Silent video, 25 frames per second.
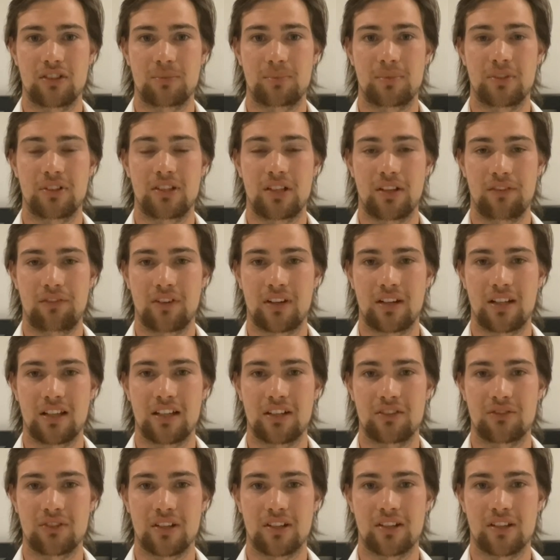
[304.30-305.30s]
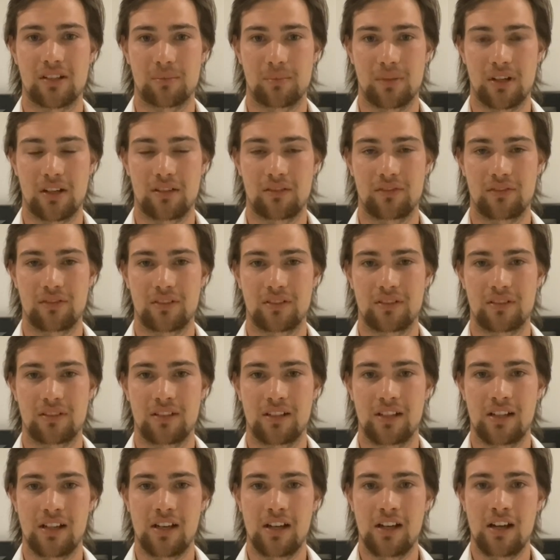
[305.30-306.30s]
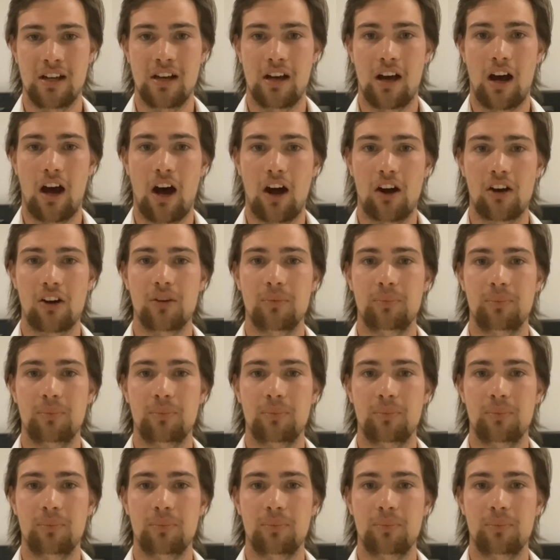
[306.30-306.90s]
specifically addressed above. Our